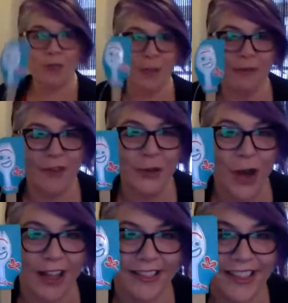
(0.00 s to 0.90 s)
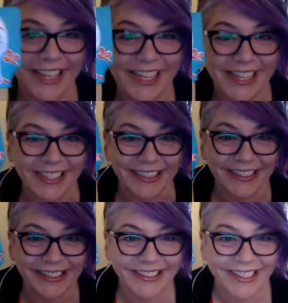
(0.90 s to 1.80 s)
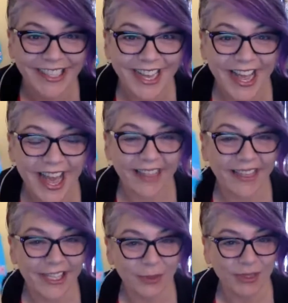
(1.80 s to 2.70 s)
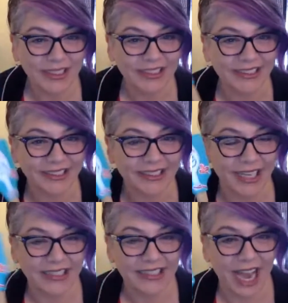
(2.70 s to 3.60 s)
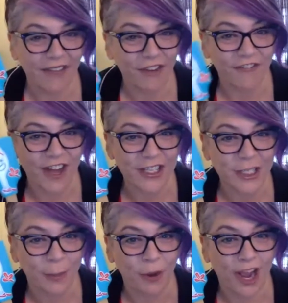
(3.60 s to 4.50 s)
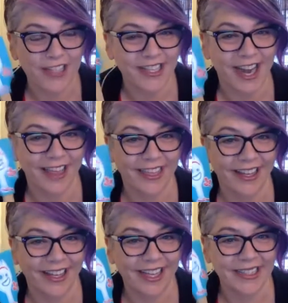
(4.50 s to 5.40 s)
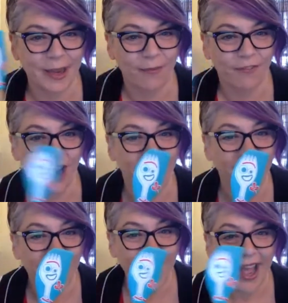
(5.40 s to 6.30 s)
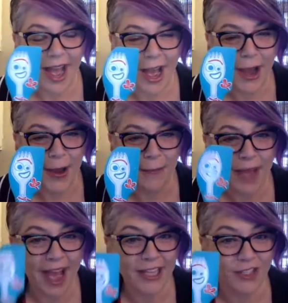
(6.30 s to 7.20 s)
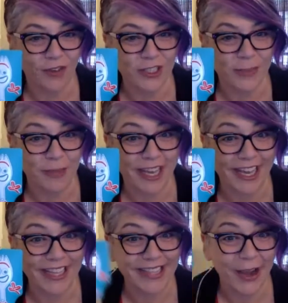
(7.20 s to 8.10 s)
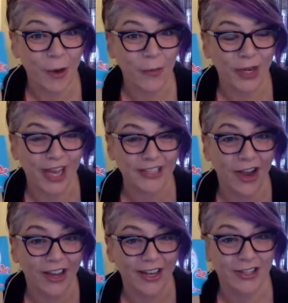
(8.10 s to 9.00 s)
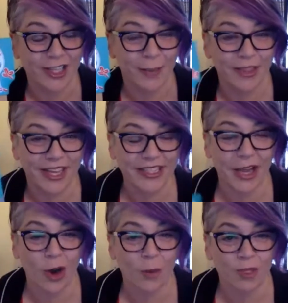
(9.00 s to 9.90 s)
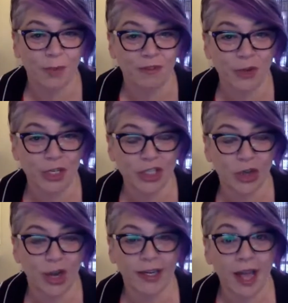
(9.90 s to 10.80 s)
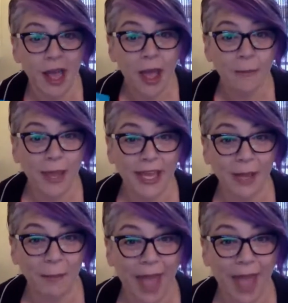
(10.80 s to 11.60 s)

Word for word: some of you got these. This was a kind of a fun surprise that I think Kids Up Front um, has for some kids. I hope you guys got in on some of these. I hope some of you enjoyed making